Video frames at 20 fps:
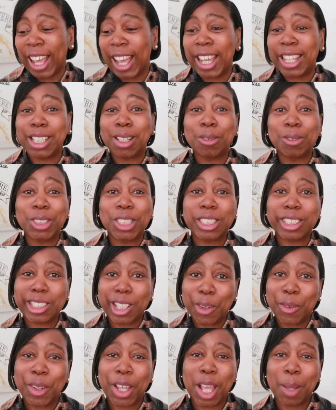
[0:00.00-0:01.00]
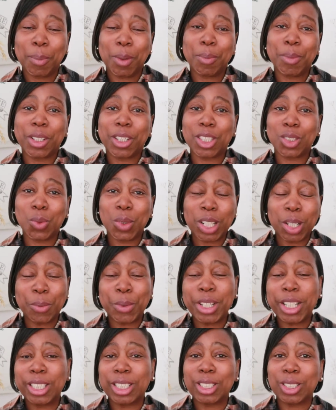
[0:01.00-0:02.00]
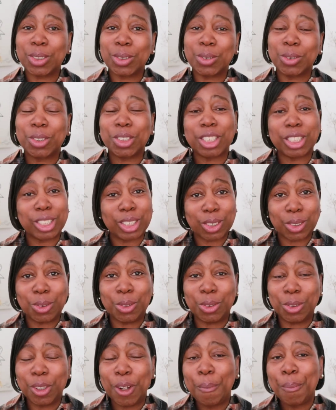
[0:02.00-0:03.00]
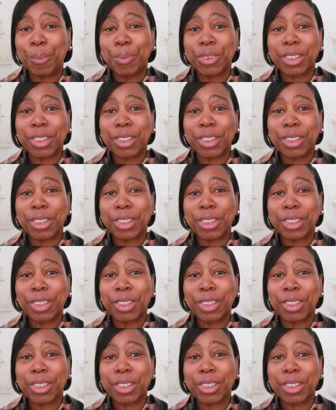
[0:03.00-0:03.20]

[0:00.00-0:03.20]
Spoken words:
and I was so happy because when I went into the store